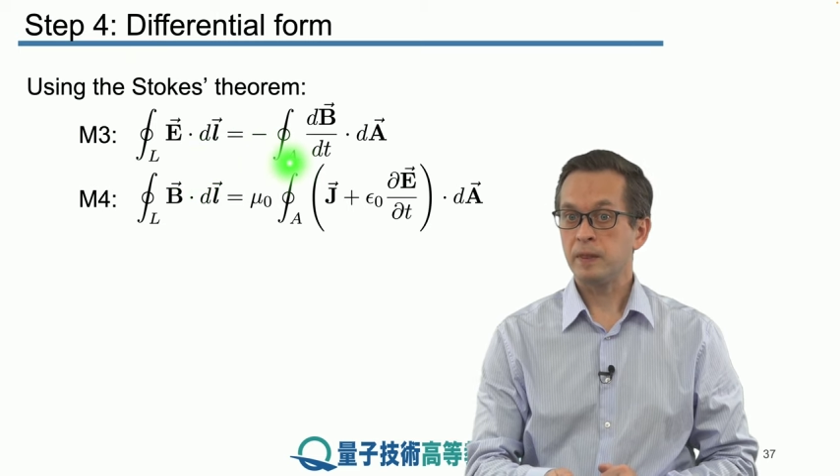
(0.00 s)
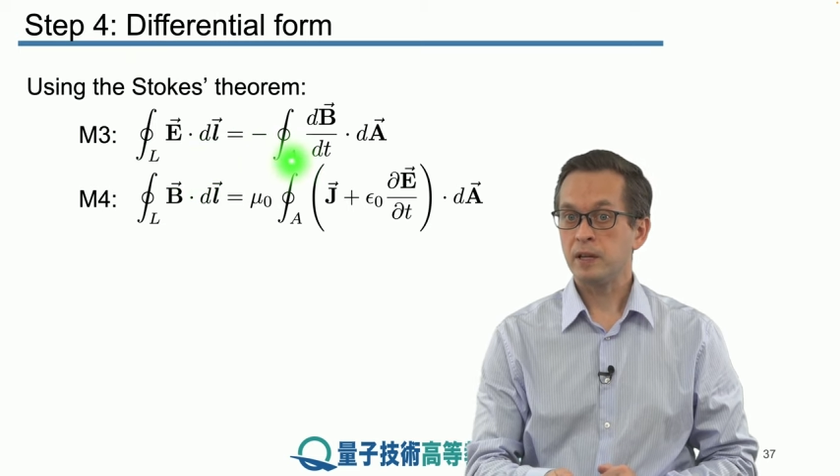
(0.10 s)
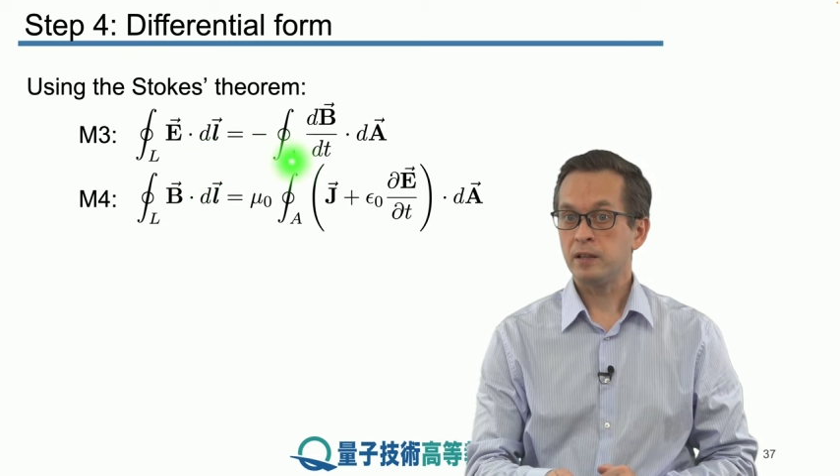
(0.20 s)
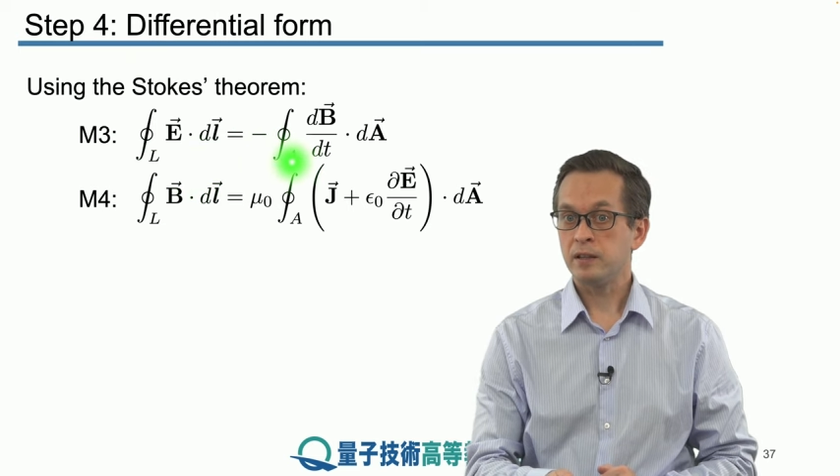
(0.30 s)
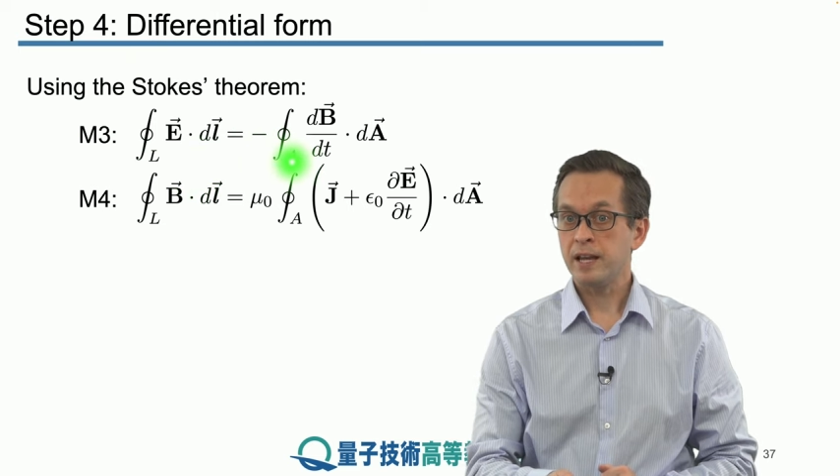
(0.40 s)

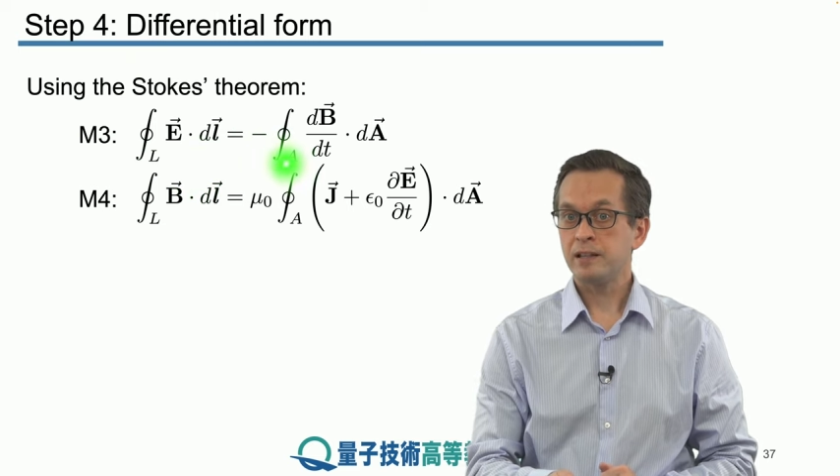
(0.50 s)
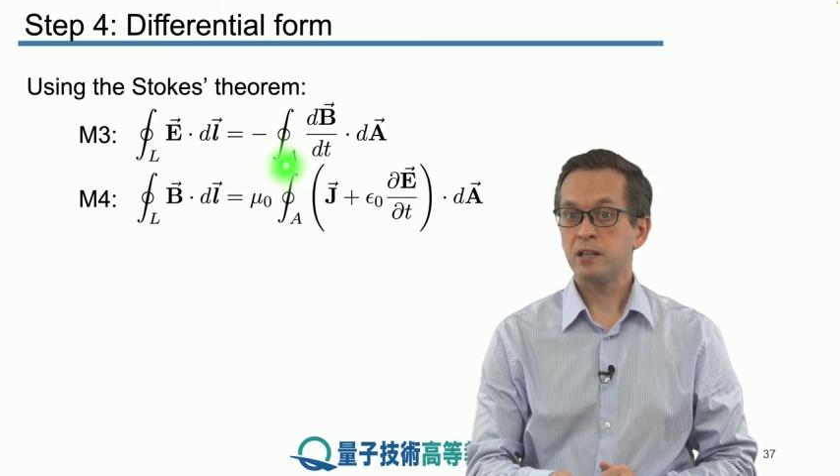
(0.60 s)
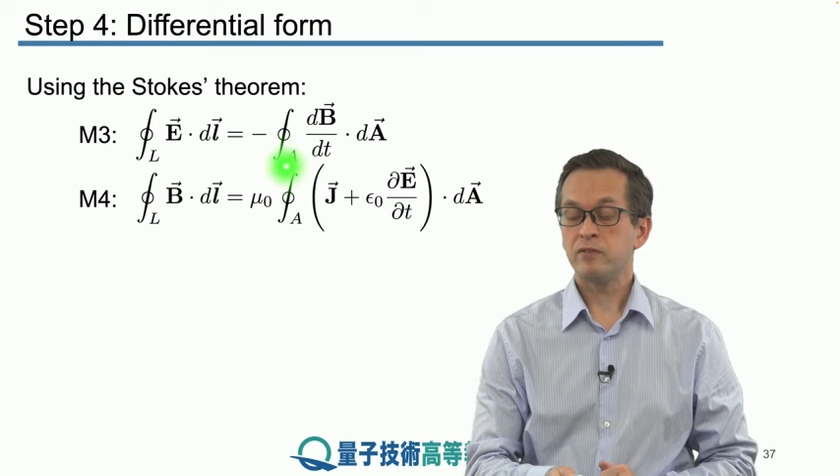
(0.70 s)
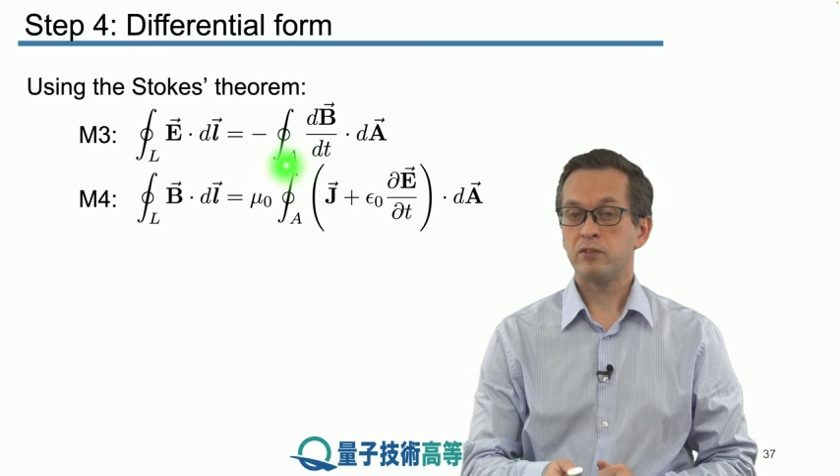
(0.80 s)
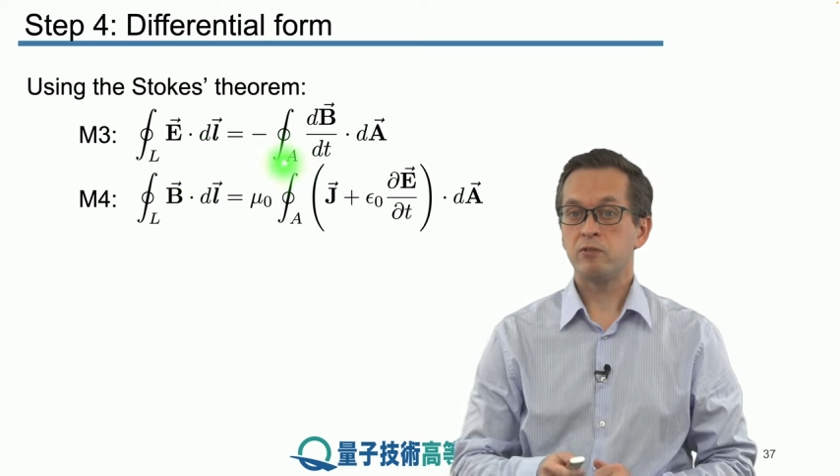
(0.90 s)

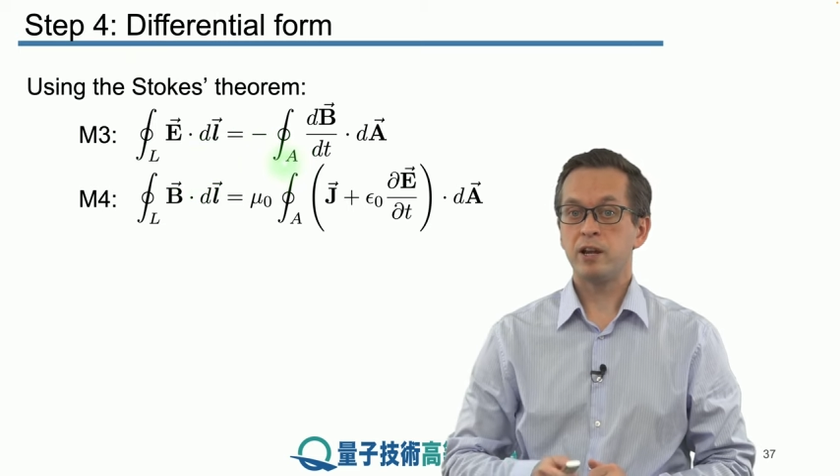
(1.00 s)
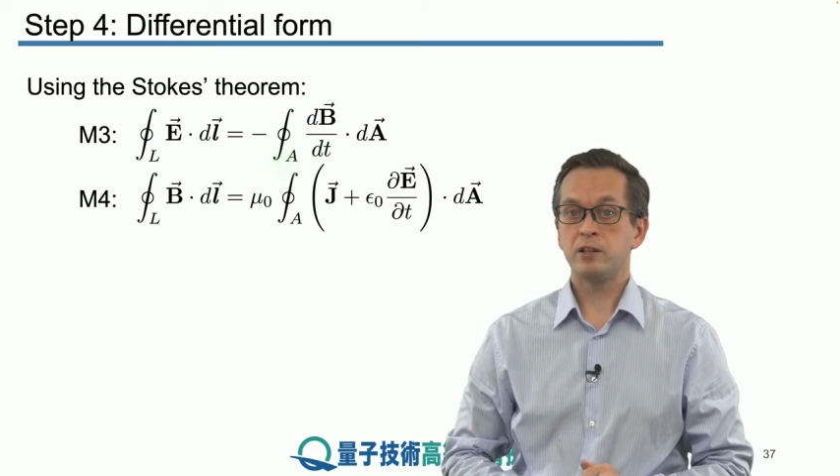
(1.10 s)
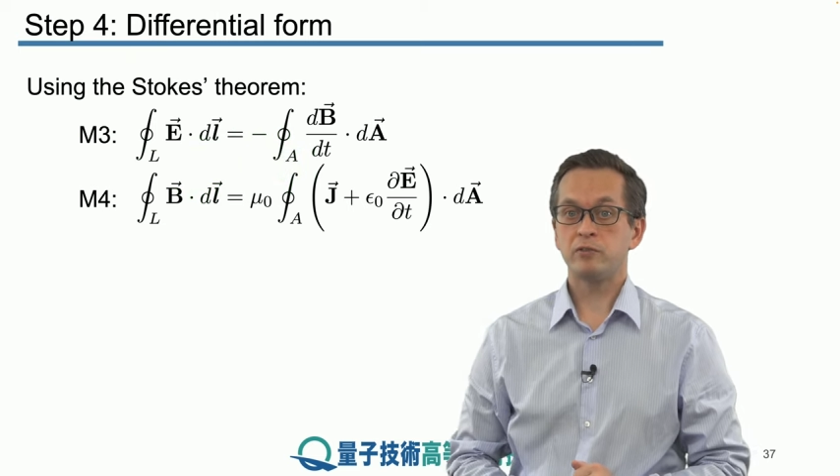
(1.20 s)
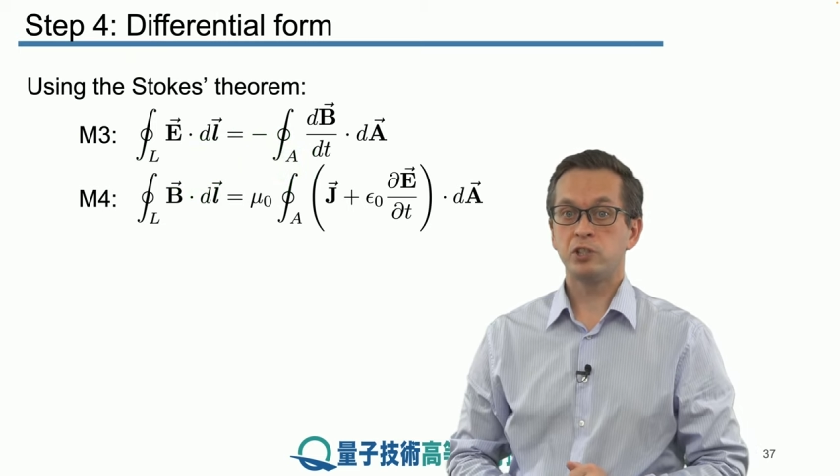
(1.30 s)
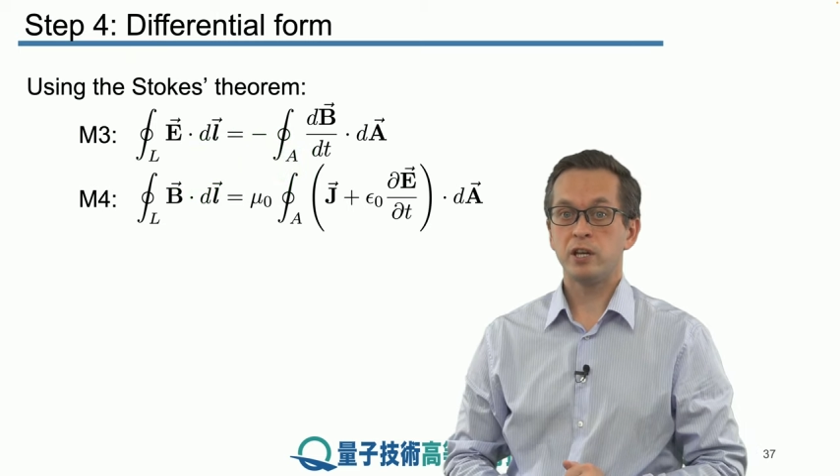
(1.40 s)
negative rate
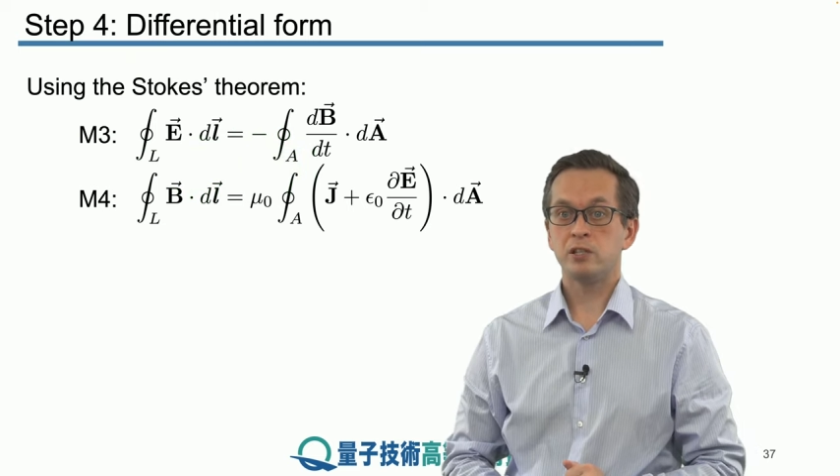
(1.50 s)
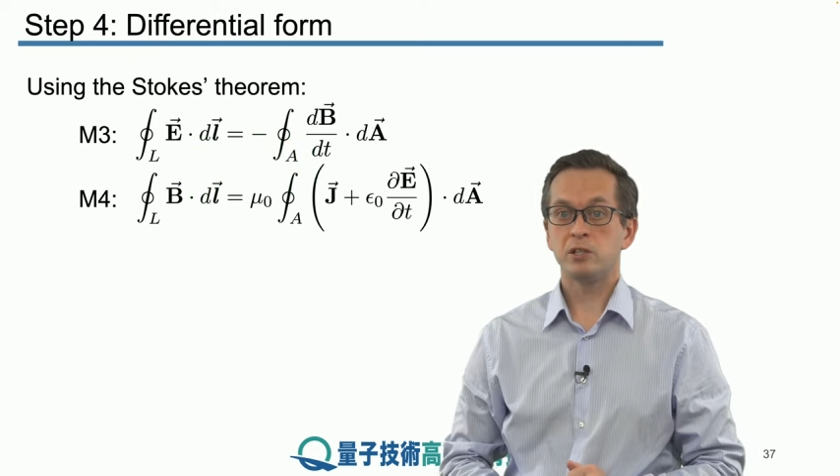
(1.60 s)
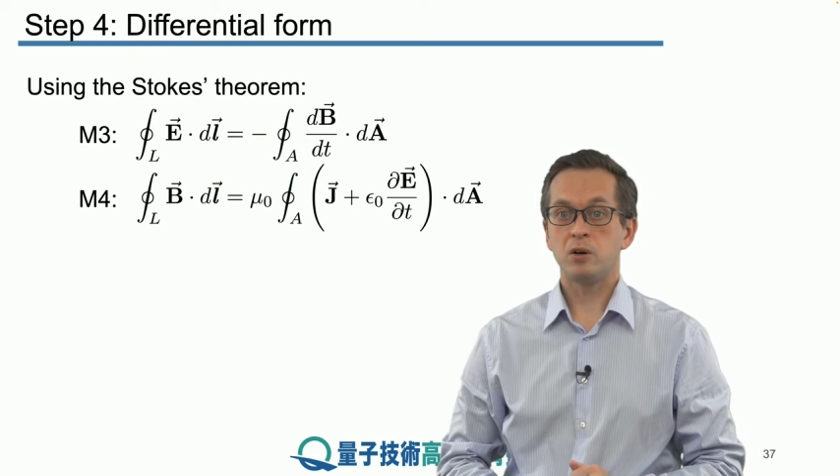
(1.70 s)
of change